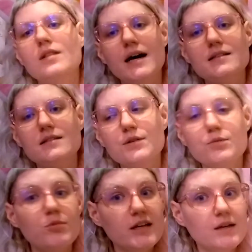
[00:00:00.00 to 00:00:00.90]
Lots
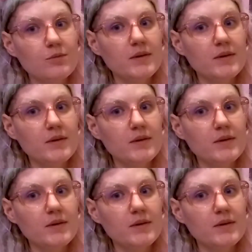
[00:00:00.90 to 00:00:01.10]
of playing with my